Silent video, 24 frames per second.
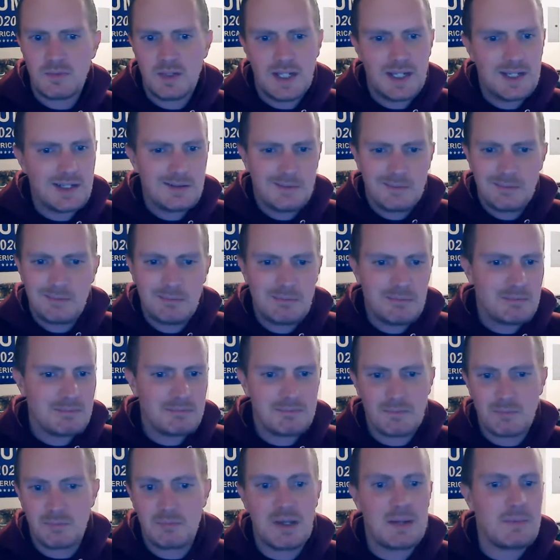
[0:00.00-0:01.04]
and
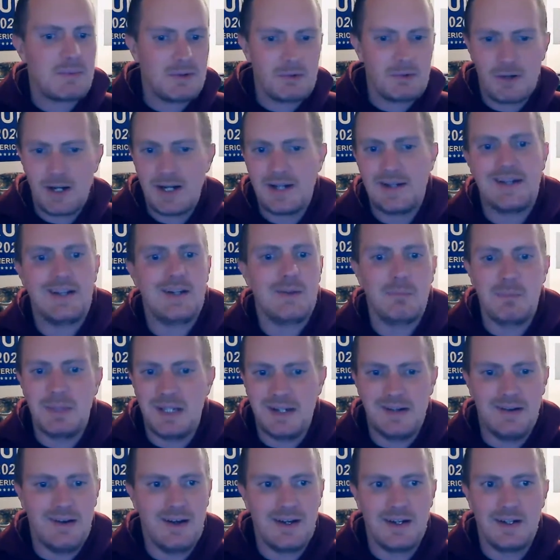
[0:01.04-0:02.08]
maybe right at
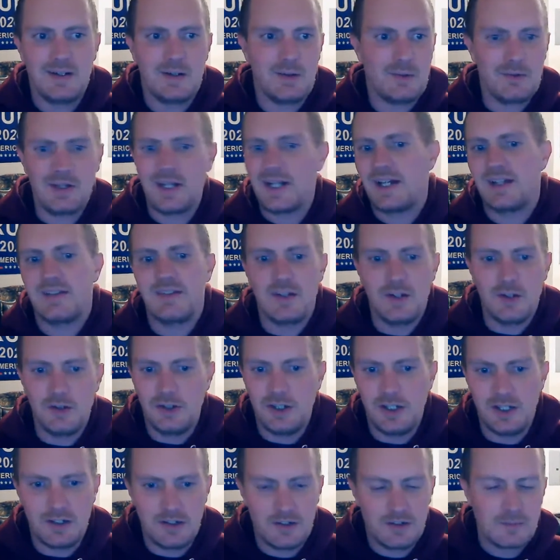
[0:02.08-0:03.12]
midnight to ring in the New
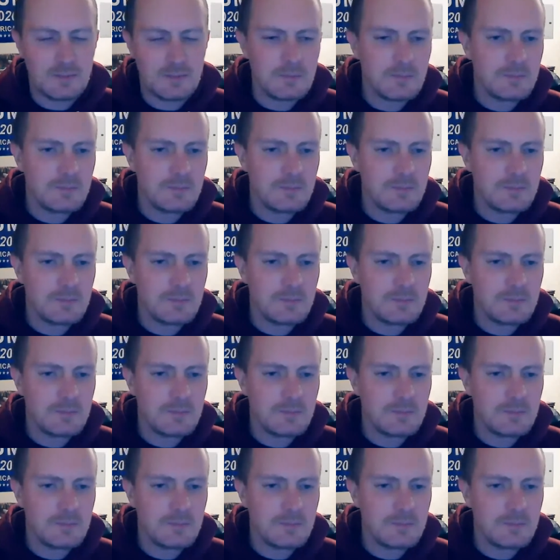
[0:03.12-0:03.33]
Year.